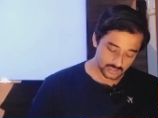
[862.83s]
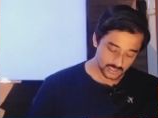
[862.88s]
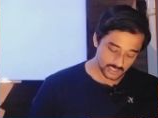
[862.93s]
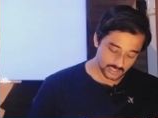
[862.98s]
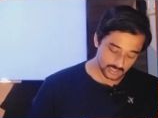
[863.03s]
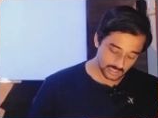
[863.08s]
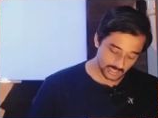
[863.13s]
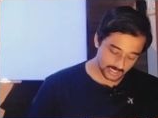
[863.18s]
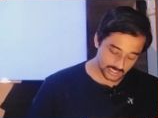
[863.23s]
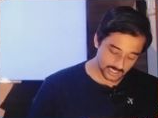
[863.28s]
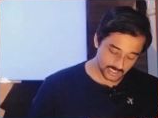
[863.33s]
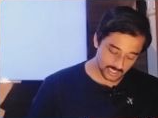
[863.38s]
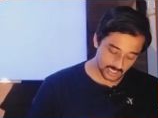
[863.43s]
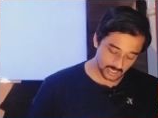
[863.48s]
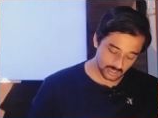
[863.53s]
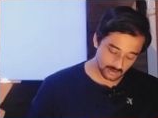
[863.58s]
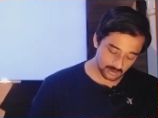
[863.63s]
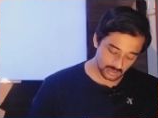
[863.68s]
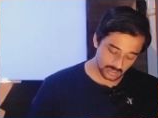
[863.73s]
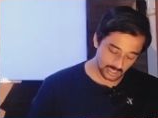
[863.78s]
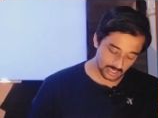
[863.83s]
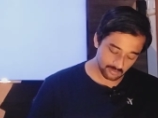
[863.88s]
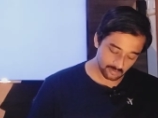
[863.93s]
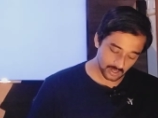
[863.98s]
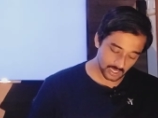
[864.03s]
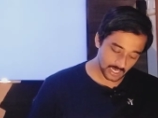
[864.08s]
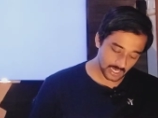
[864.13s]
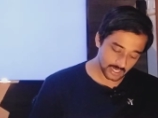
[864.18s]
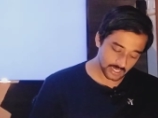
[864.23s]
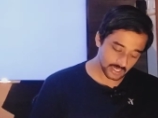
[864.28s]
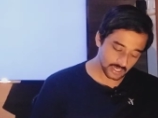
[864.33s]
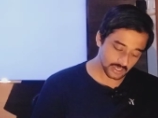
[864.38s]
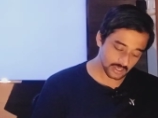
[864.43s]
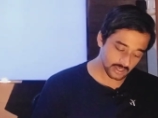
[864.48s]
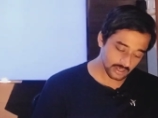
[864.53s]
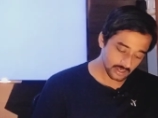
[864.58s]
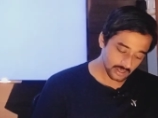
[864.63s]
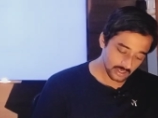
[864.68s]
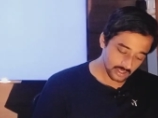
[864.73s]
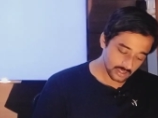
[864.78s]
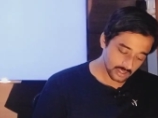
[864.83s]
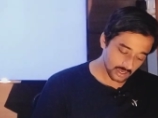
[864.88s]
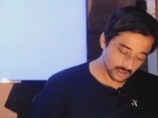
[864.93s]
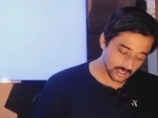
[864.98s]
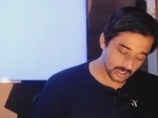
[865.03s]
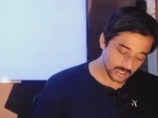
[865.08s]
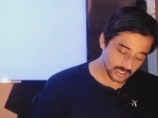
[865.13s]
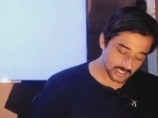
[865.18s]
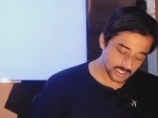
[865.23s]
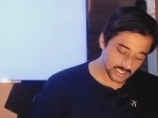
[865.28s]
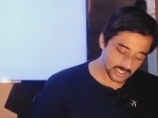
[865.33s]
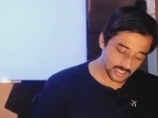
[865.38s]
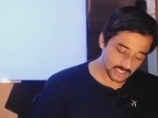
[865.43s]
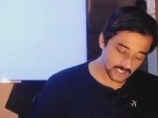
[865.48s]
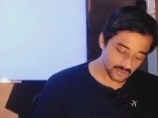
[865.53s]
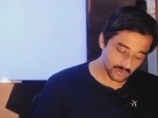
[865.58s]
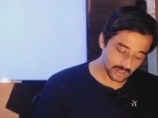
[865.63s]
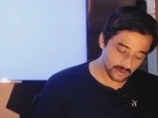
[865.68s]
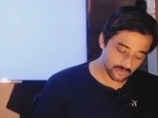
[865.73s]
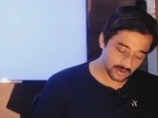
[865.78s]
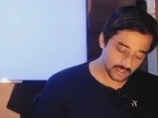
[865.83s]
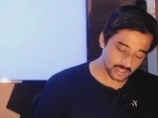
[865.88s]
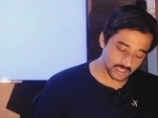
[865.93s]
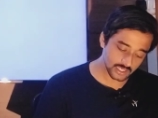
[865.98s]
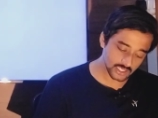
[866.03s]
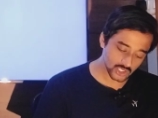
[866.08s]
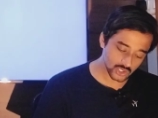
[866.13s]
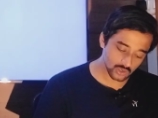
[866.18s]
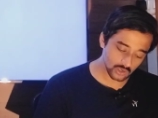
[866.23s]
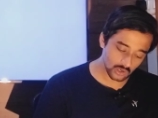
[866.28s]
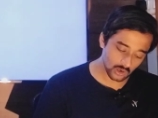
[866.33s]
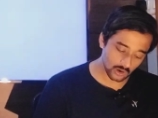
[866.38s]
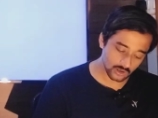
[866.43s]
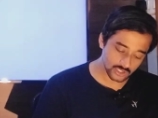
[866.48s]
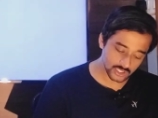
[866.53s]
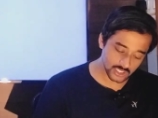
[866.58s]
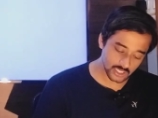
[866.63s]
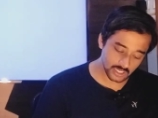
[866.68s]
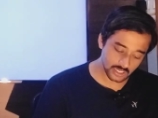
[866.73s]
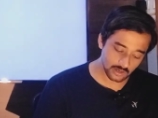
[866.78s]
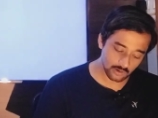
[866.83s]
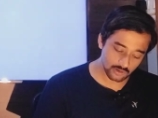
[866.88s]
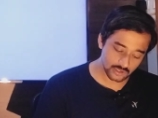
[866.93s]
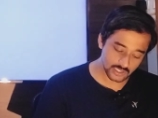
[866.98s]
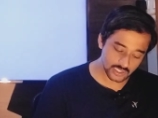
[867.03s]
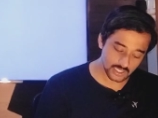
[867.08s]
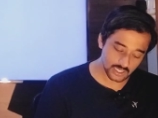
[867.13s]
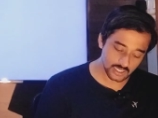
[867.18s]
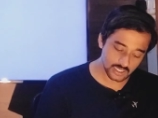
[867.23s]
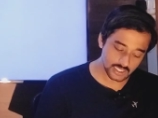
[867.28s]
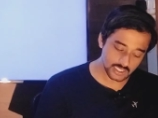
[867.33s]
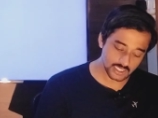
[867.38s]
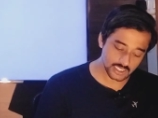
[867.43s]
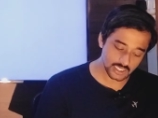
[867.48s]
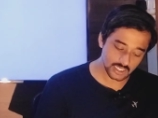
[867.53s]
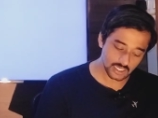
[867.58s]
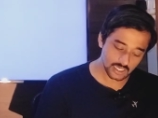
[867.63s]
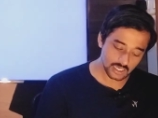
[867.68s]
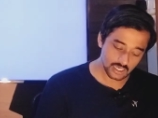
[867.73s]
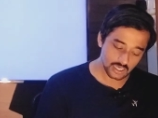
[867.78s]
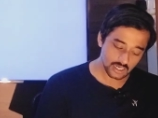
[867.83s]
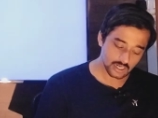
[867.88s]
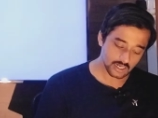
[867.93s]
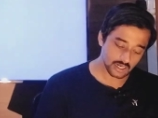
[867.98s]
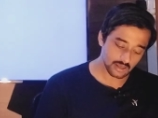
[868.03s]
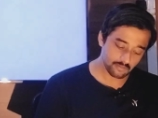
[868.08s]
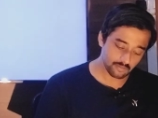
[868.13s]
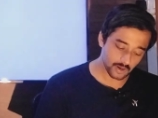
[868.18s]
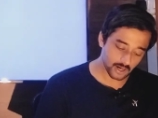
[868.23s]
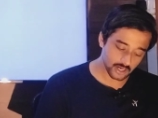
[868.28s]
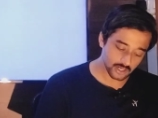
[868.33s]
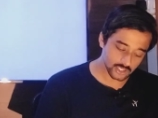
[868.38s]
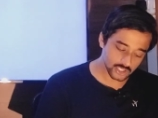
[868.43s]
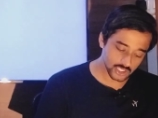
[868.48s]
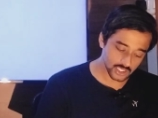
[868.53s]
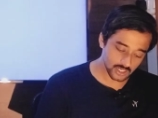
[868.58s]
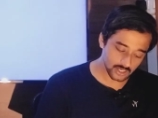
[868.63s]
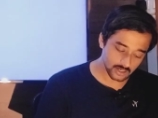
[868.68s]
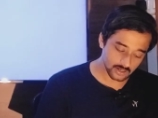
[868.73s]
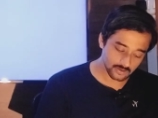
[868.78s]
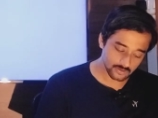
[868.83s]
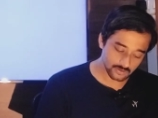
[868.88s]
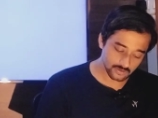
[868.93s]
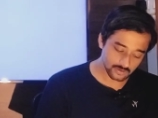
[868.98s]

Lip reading: Next thing, label it. Now the distance between these two longitudes is departure.